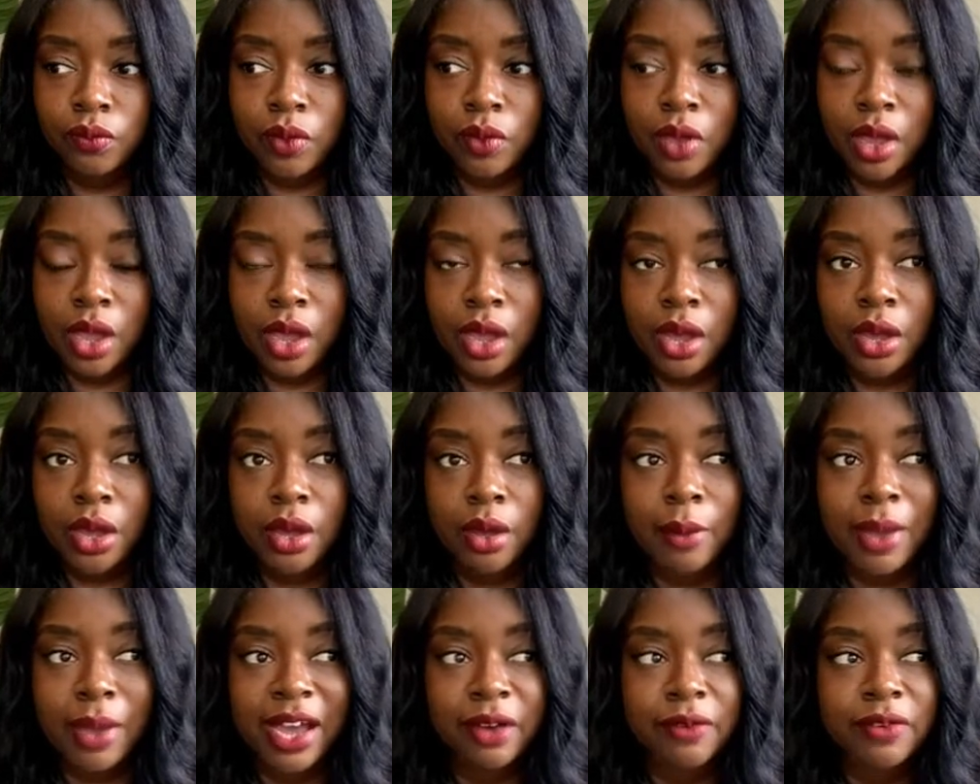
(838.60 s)

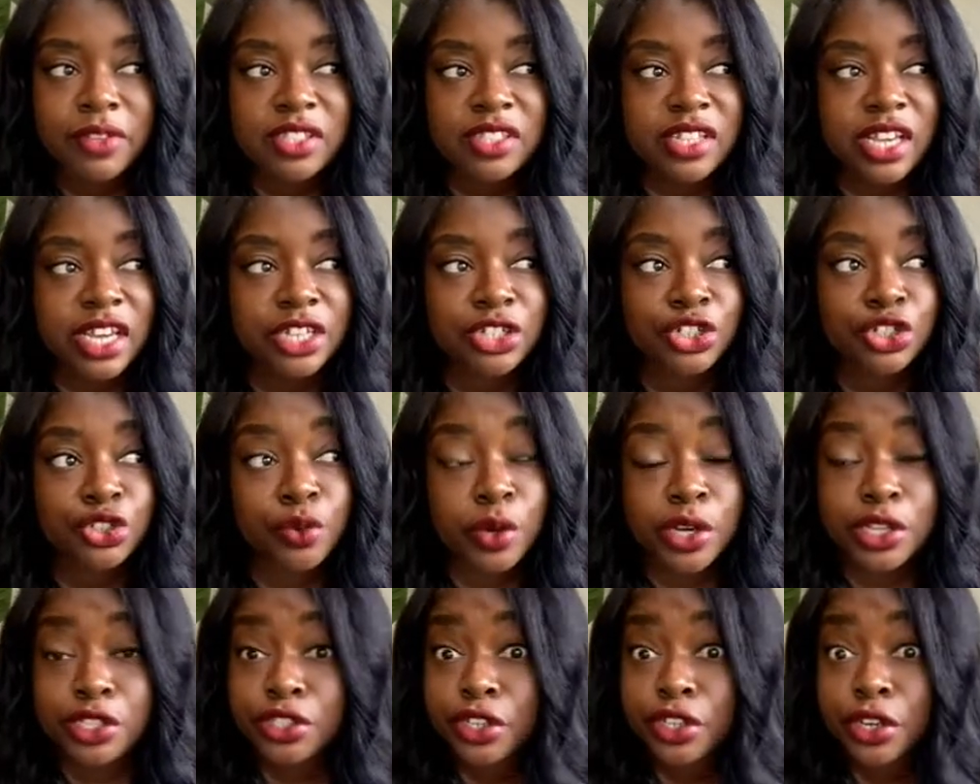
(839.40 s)
I would say
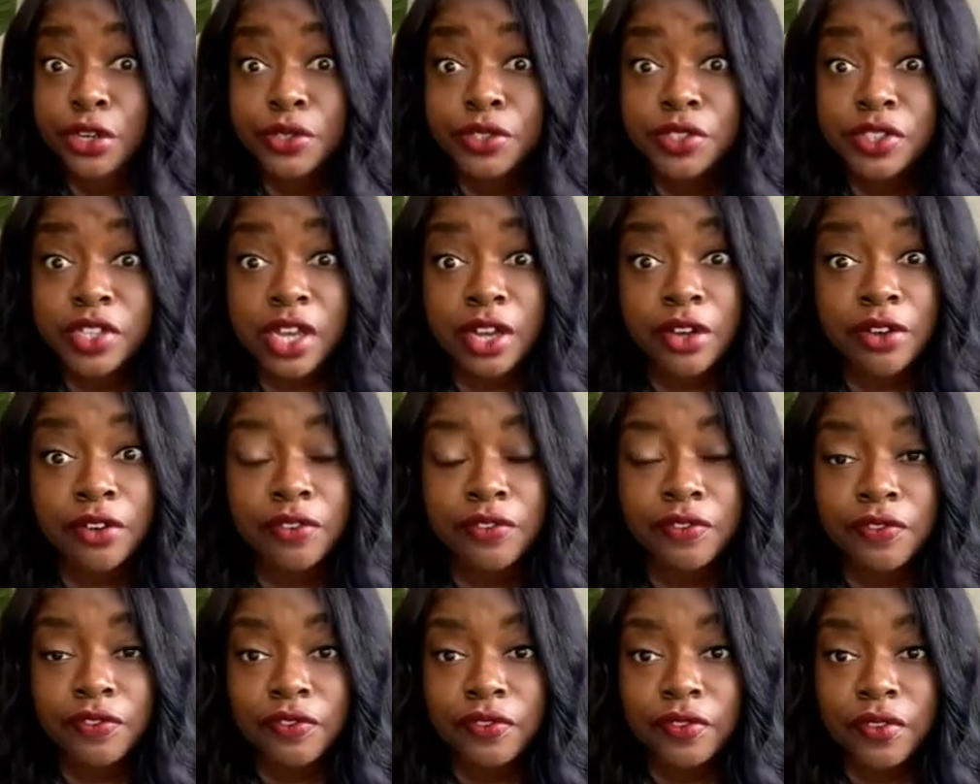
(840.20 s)
trust
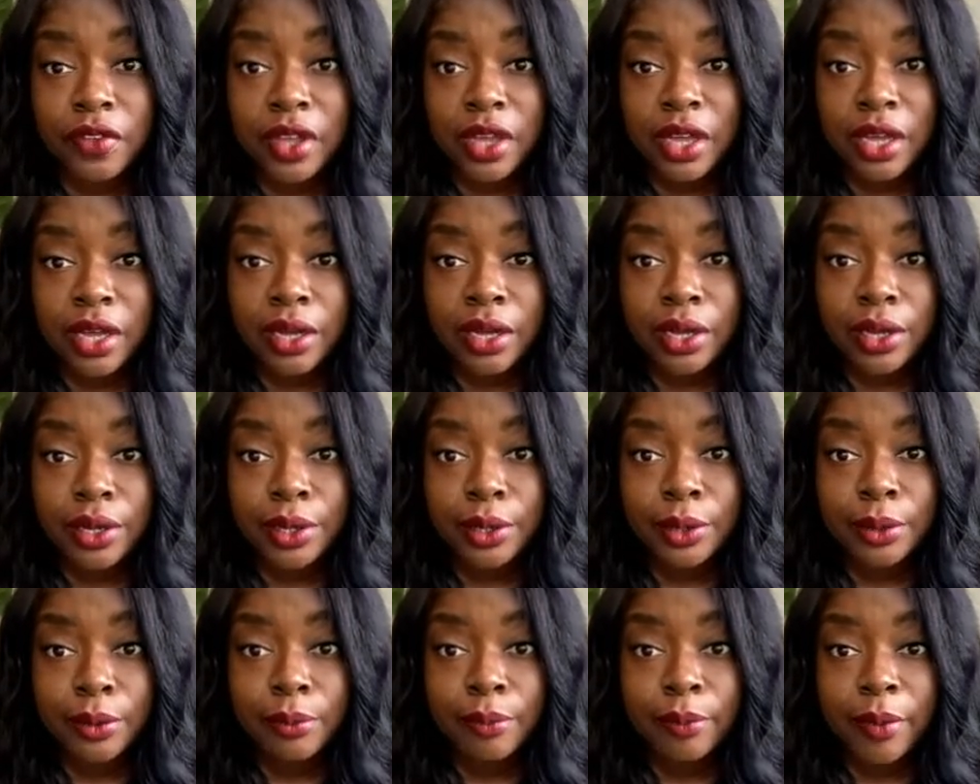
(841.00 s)
yourself.
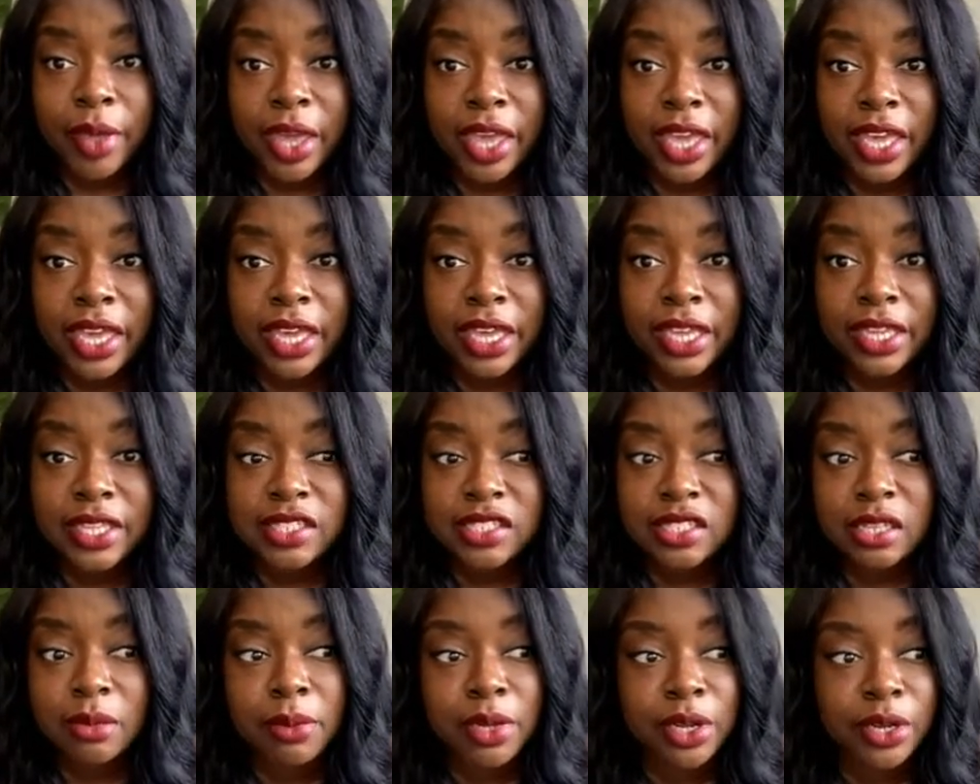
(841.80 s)
And
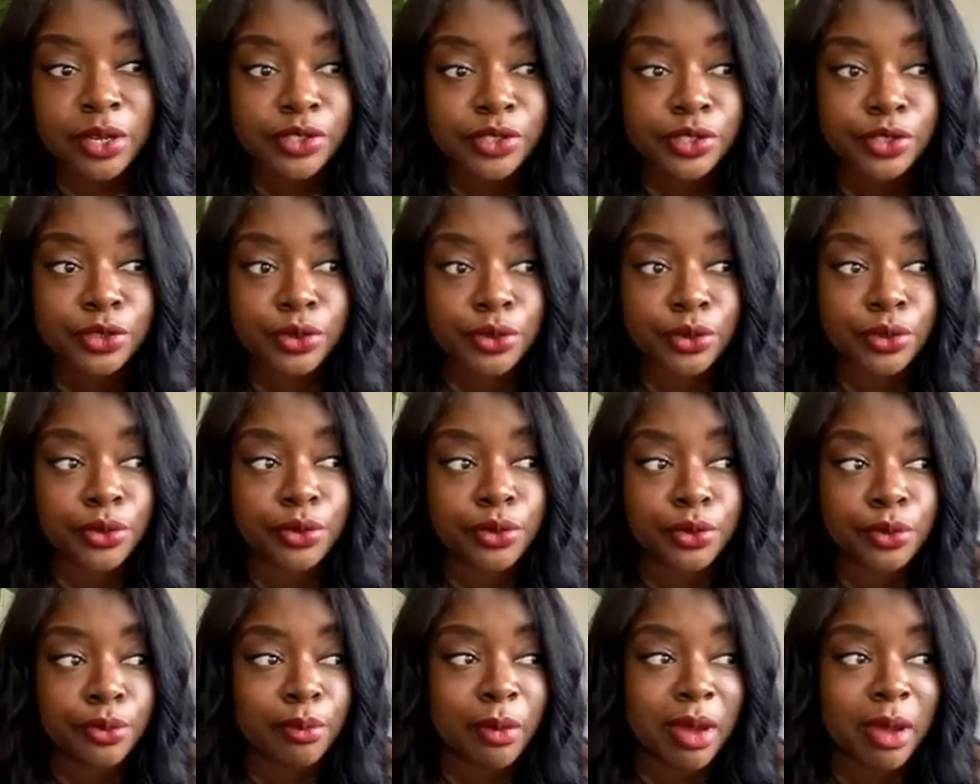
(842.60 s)
similar to
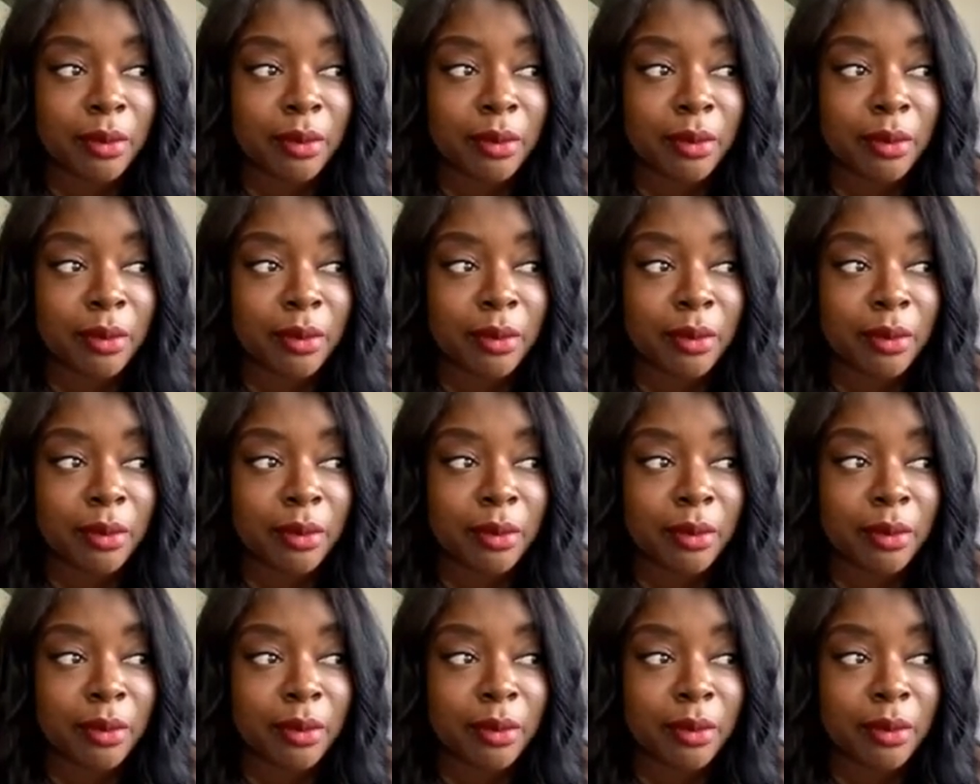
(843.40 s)
my